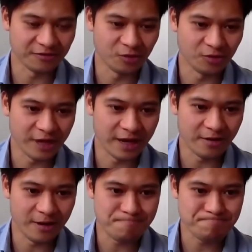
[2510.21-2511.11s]
for their
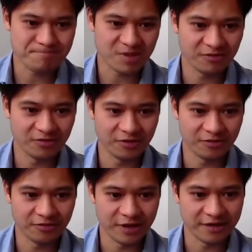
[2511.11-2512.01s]

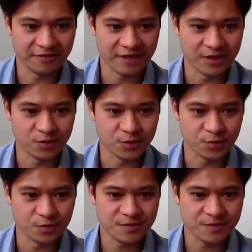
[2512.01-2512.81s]
for any of their new tools.